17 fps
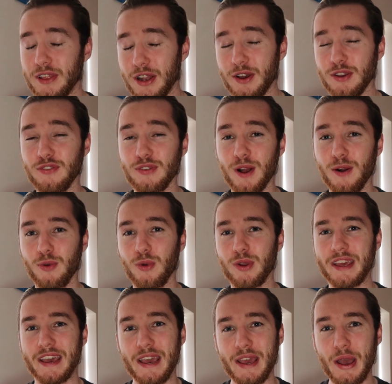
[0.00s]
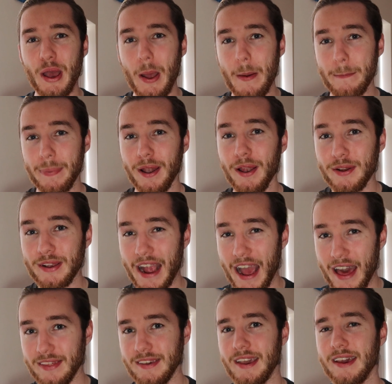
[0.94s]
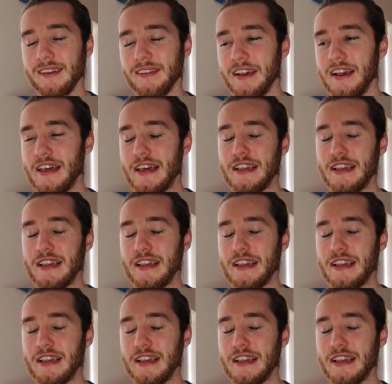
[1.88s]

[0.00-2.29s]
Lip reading: The last thing I'll quickly here plug at the end